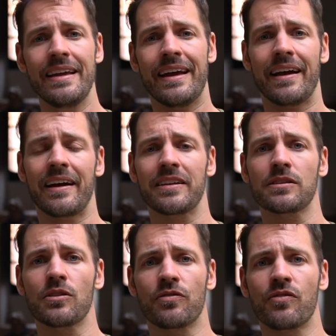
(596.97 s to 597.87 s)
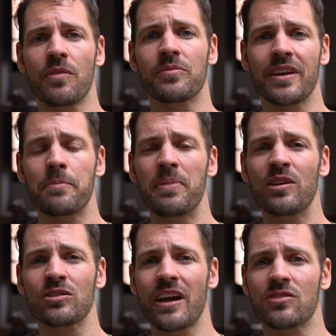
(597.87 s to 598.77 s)
And from the
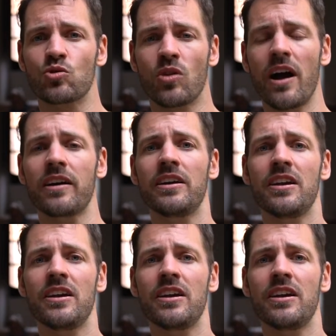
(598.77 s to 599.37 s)
Pilón de Azúcar,